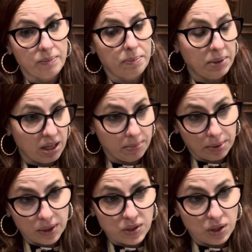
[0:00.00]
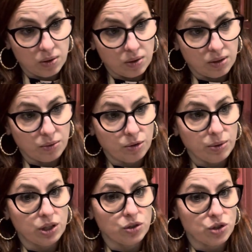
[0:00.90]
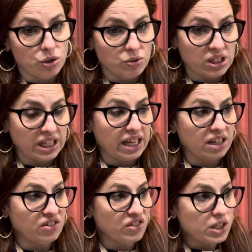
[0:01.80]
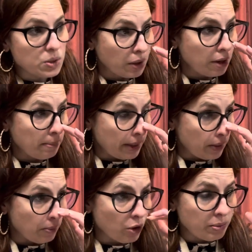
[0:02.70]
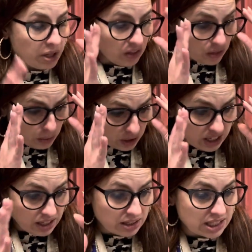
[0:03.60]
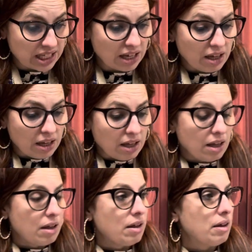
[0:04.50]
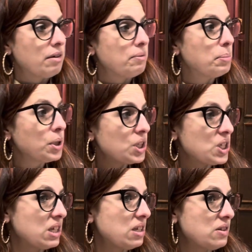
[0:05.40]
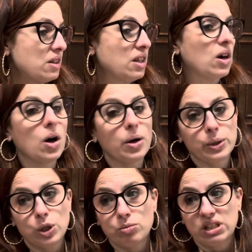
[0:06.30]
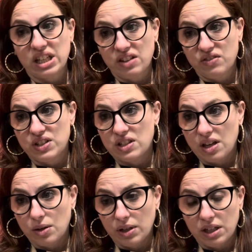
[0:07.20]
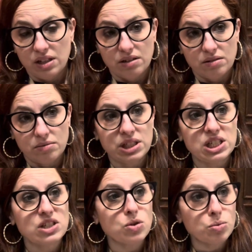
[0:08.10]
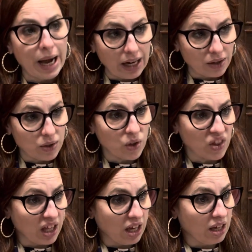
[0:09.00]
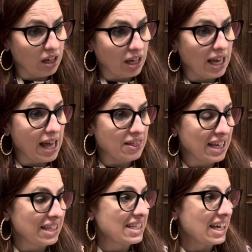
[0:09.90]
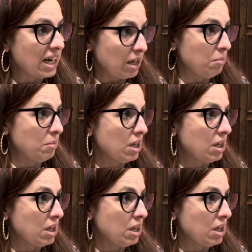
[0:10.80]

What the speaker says: being persecuted for being a Jew in the land of Israel by the Roman authorities pushes that all human life is sacred, which is a radical thing at that time,